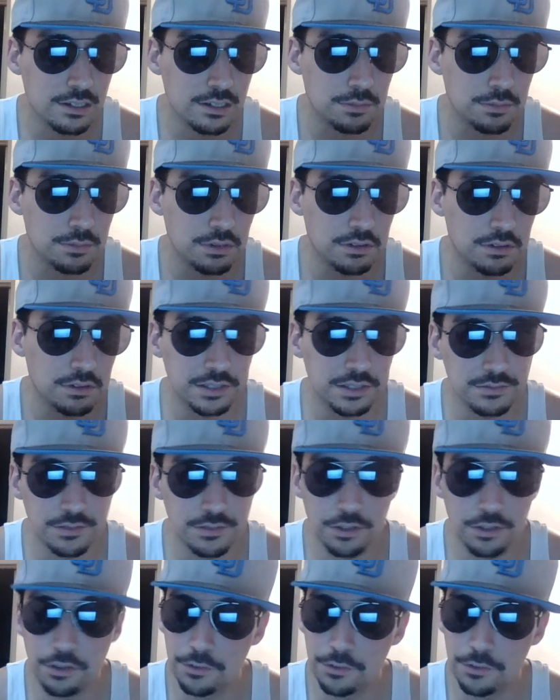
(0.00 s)

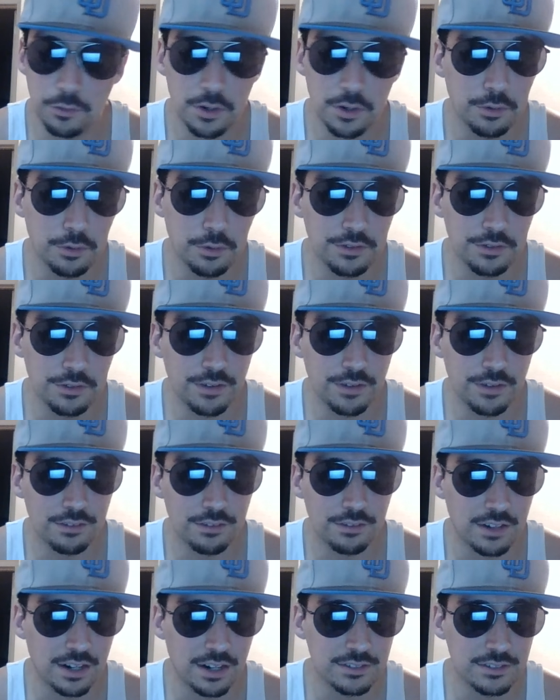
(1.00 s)
over 1.5
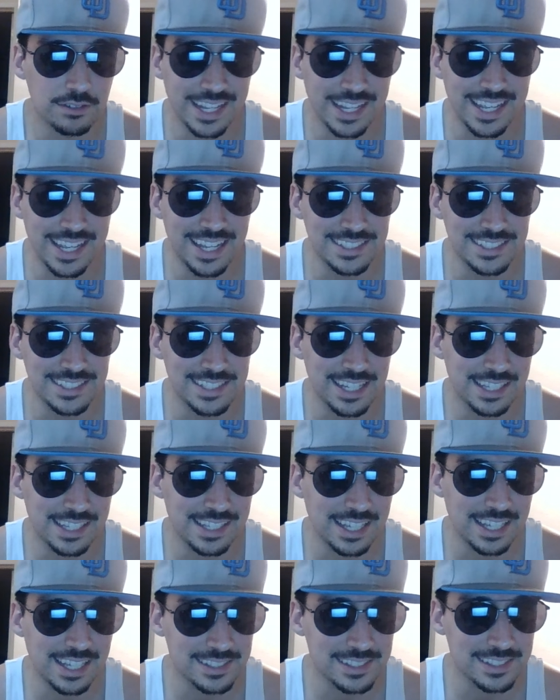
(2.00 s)
rounds. I can't take
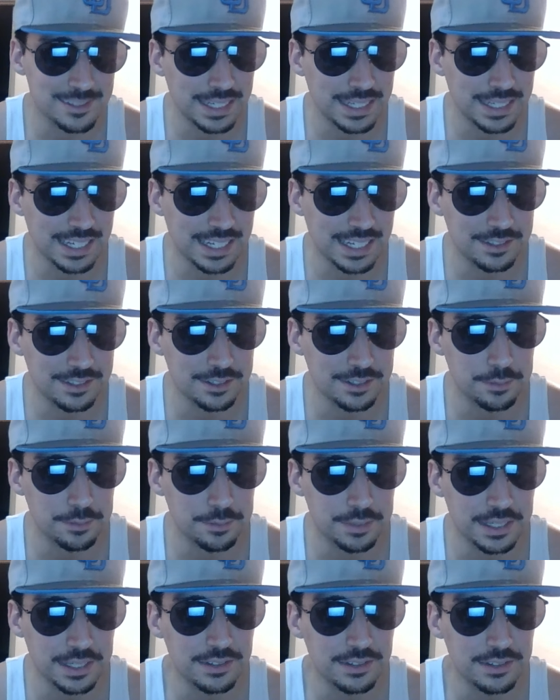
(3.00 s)
that as a pick, though,
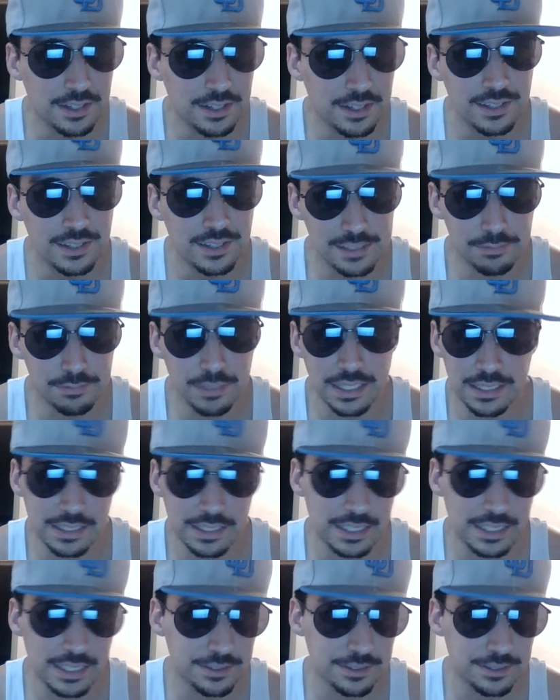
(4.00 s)
but that's my
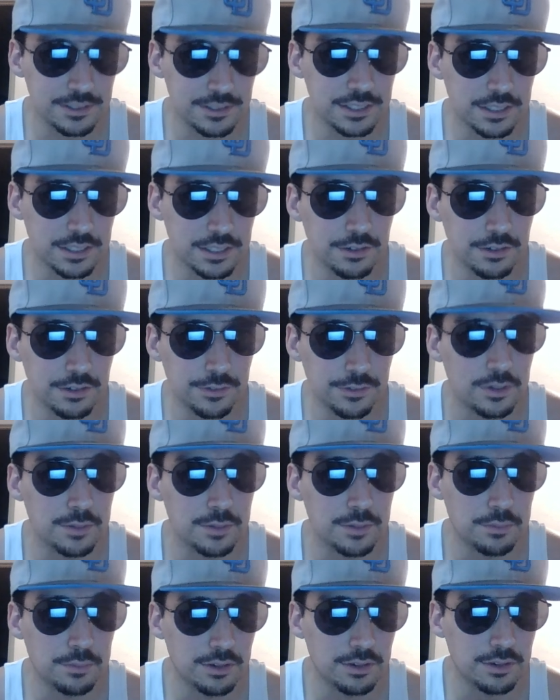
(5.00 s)
lean is for it to go over
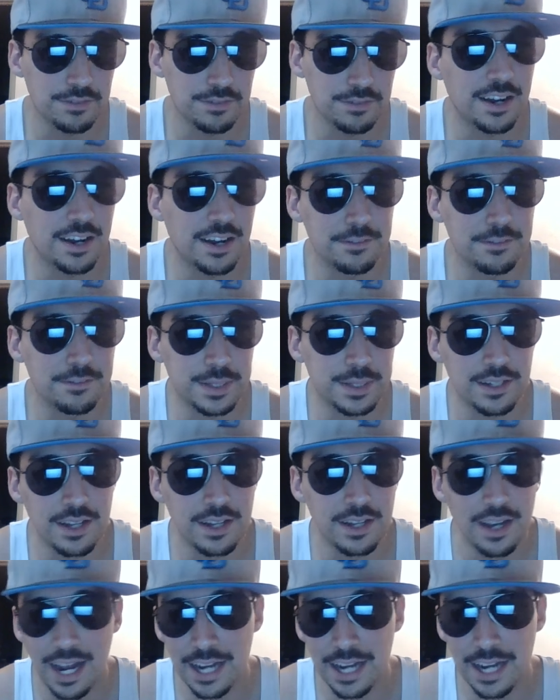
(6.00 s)
1.5. But
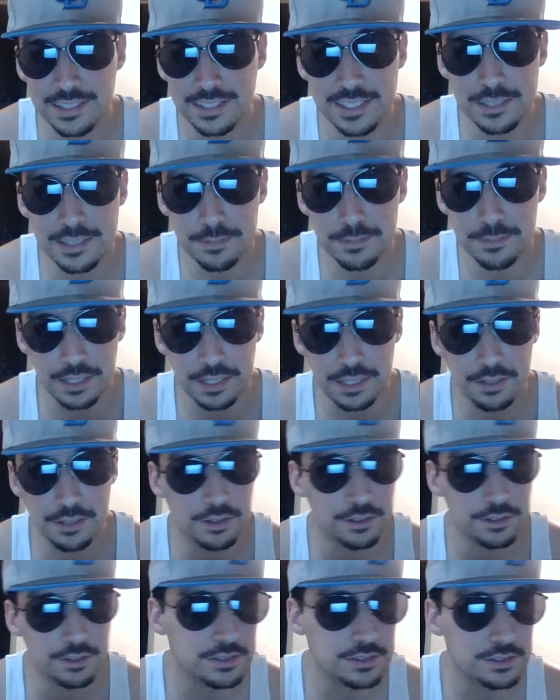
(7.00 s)
I could see it being
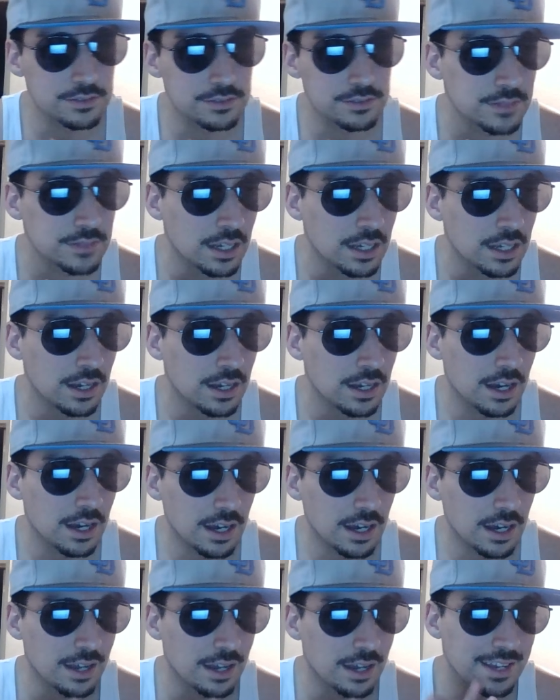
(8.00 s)
close.
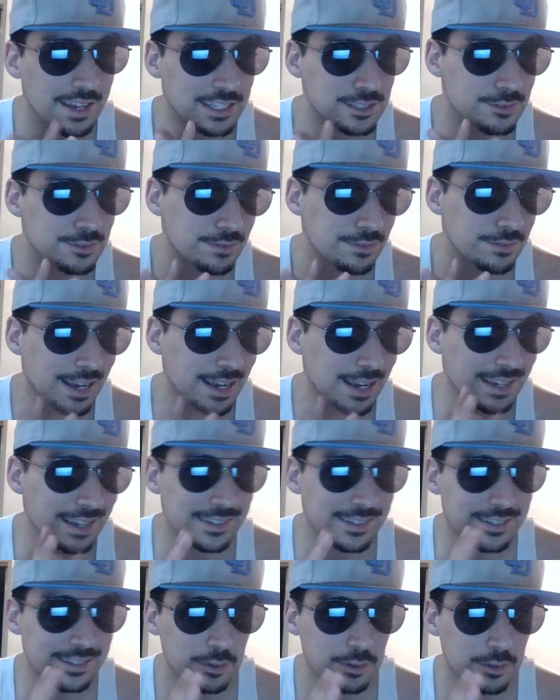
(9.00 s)
Next
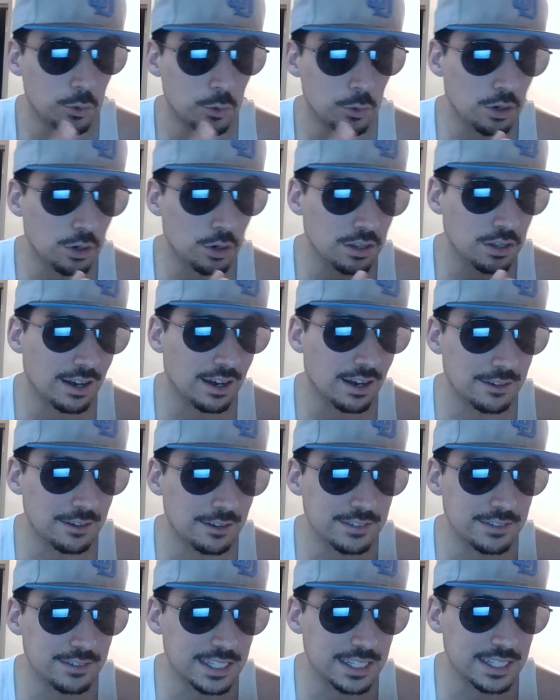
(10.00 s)
fight, Warley
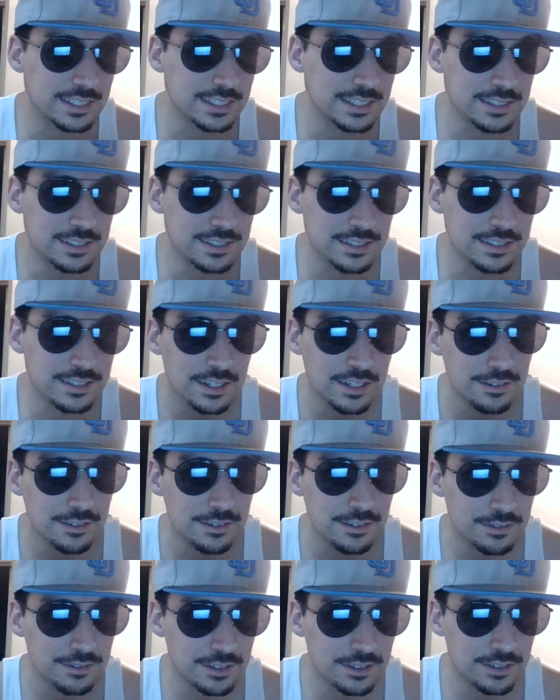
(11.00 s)
Alves
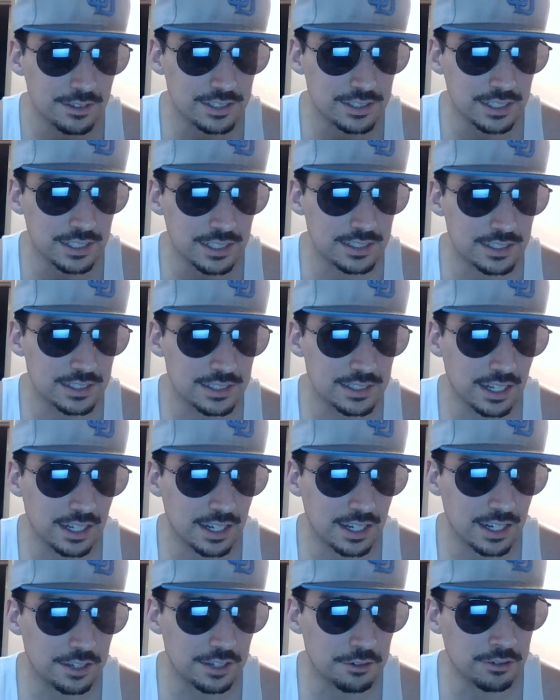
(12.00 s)
versus
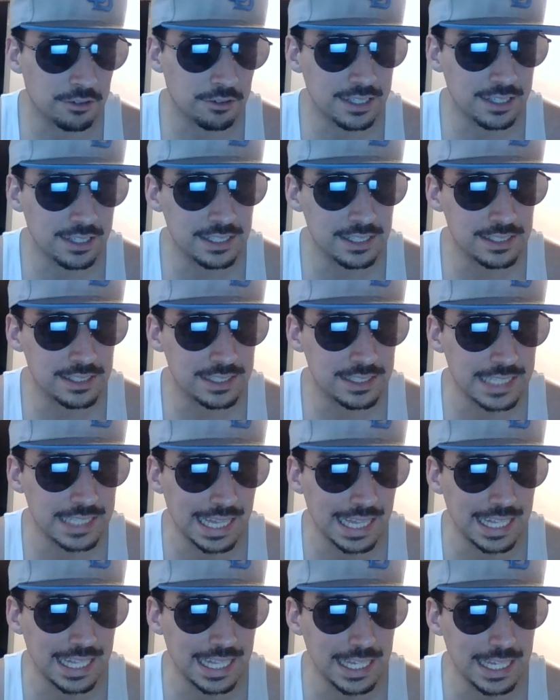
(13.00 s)
Nordine
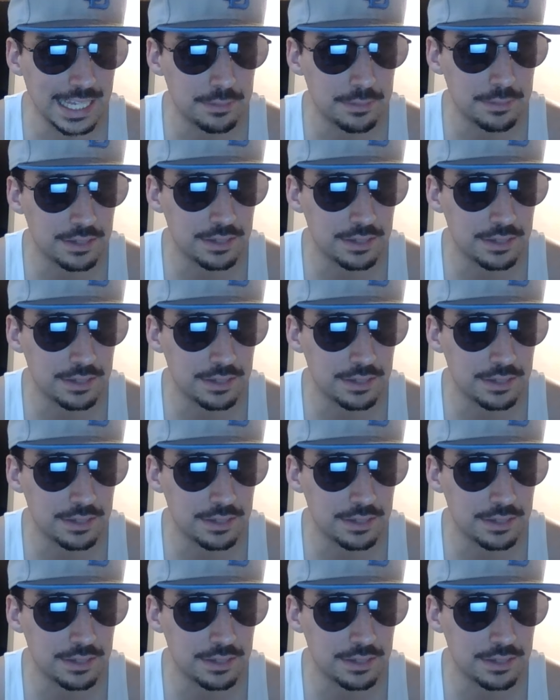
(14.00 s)
Taleb,